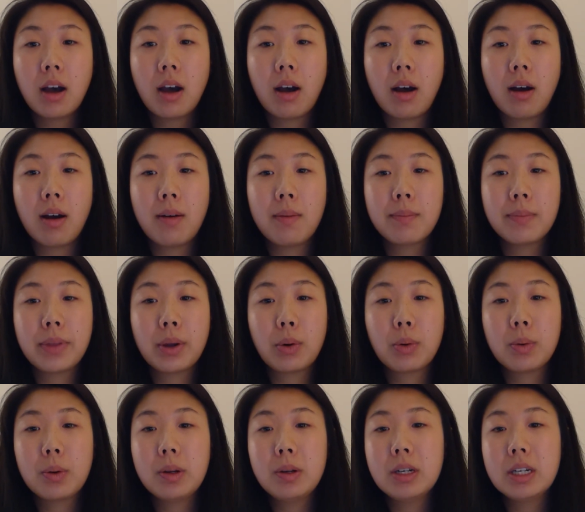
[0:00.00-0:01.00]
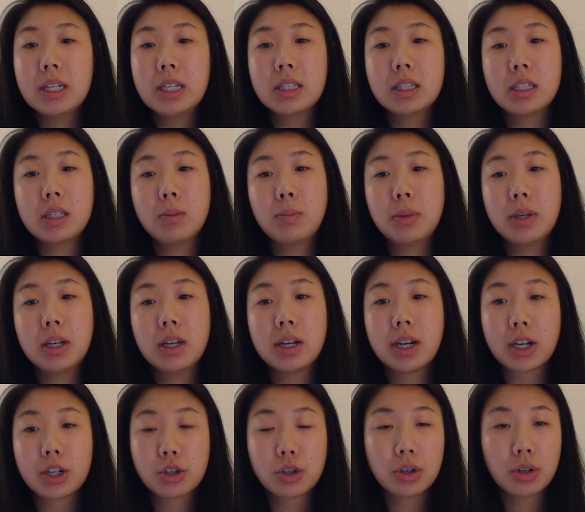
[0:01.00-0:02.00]
There would need to be an
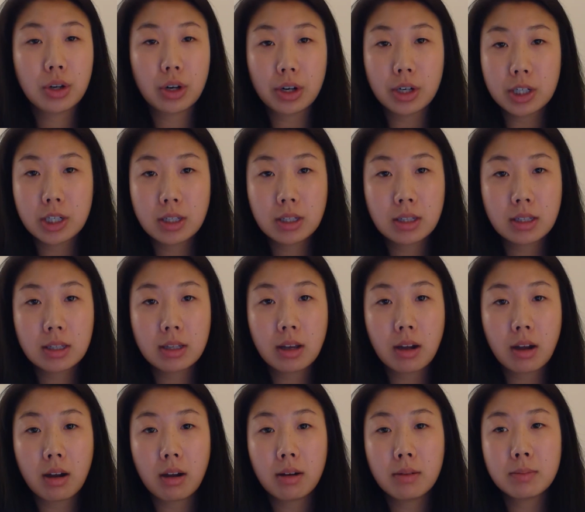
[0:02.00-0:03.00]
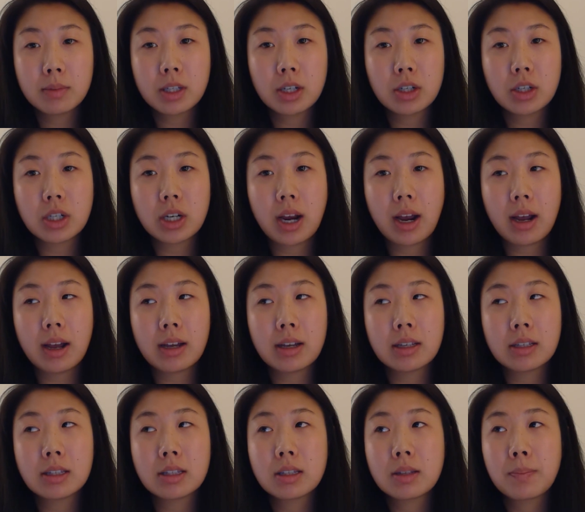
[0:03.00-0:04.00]
extra nurse, such
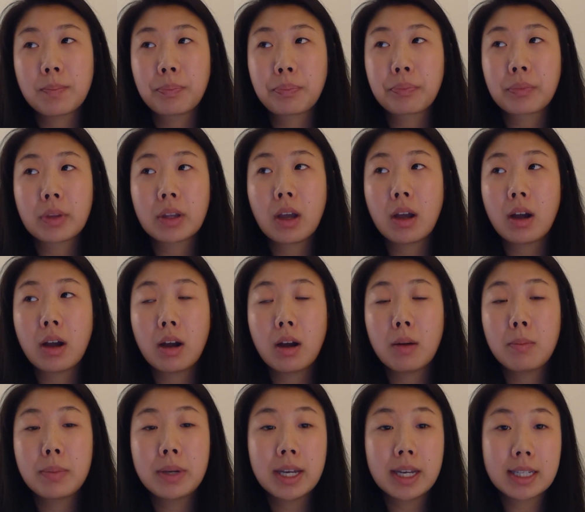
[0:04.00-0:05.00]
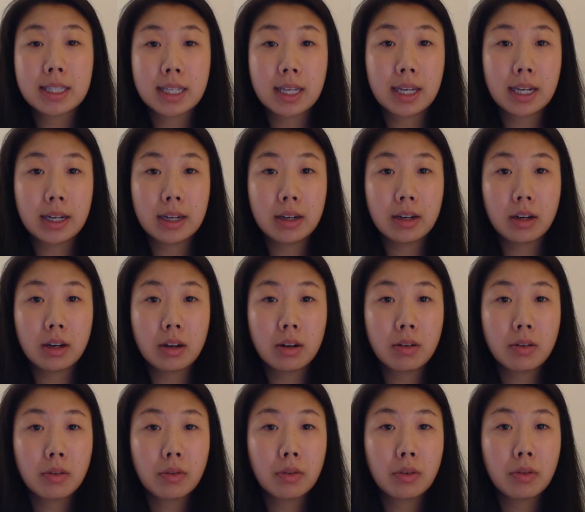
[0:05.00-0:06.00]
as a BSN
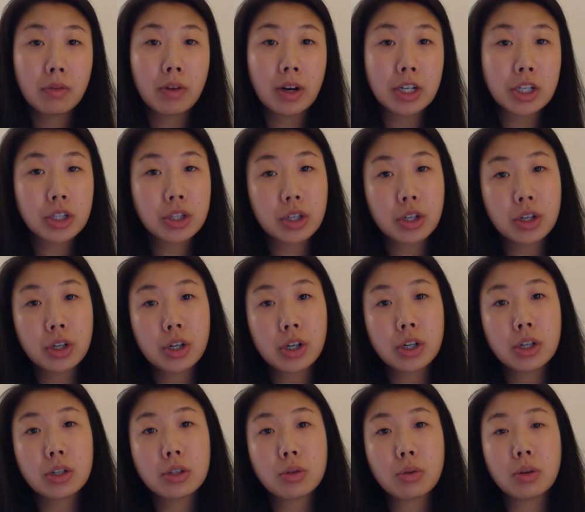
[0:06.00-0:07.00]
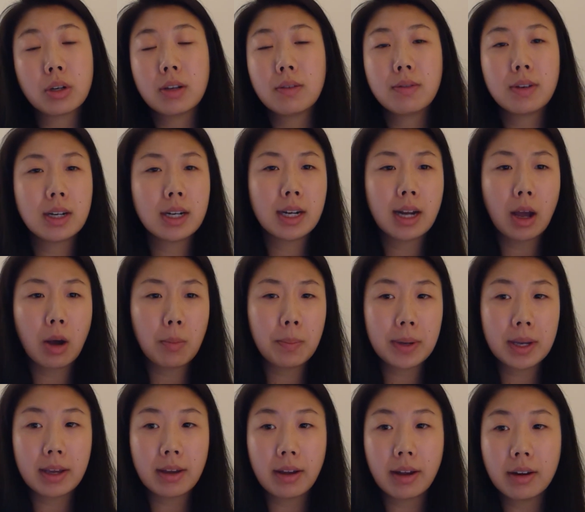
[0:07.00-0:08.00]
registered nurse or even an
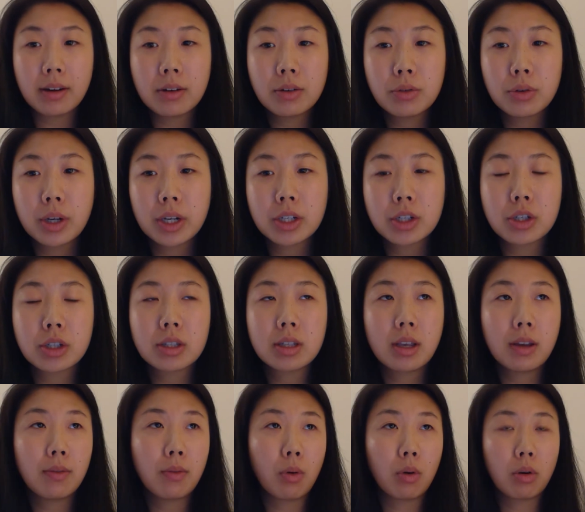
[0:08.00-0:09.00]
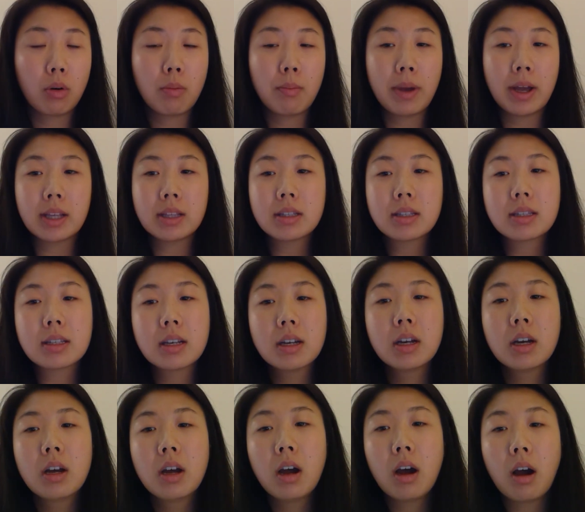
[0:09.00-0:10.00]
LPN who can just give oral meds
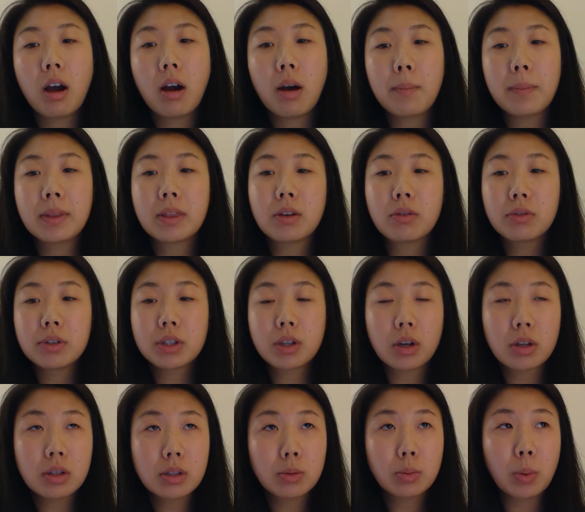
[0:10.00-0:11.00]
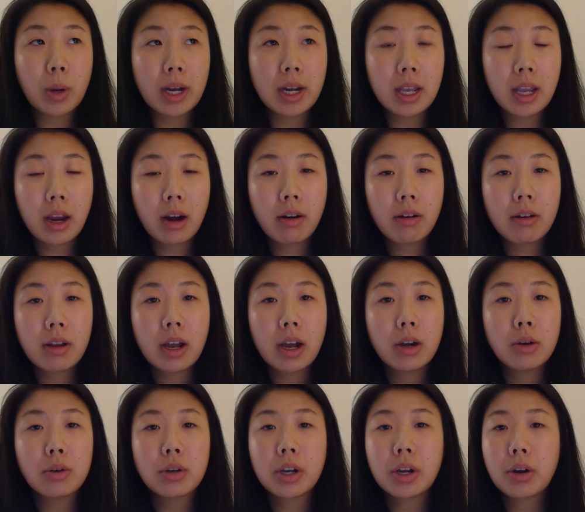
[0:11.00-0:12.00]
in the results waiting
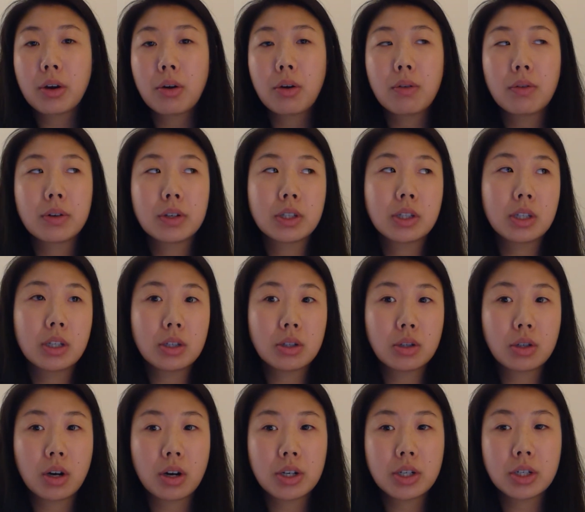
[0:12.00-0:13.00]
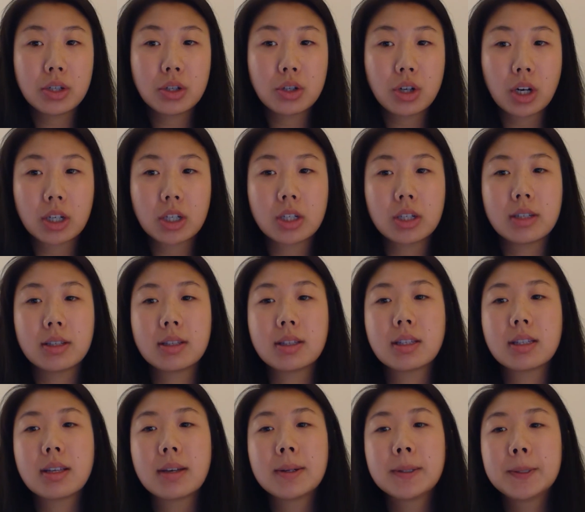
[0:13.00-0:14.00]
area, who can go over discharge
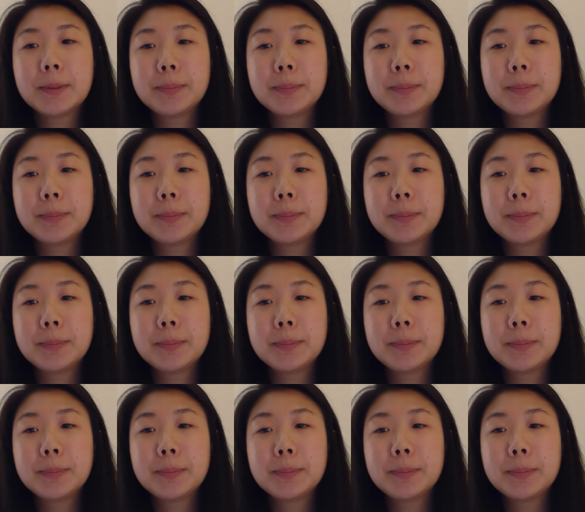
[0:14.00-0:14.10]
instructions,